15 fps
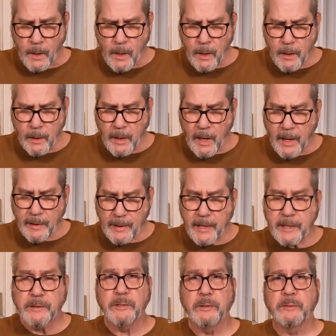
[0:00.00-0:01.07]
I
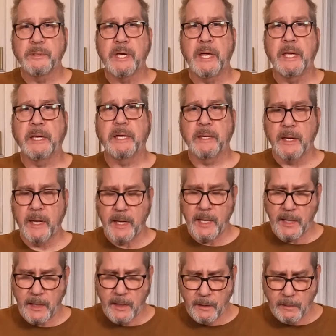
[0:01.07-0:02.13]
like to take
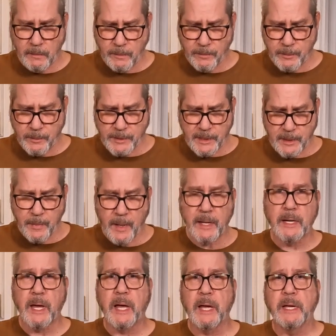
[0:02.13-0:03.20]
a 13 by
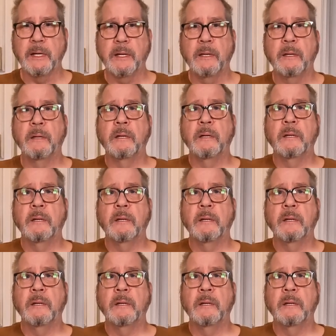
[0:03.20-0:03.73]
9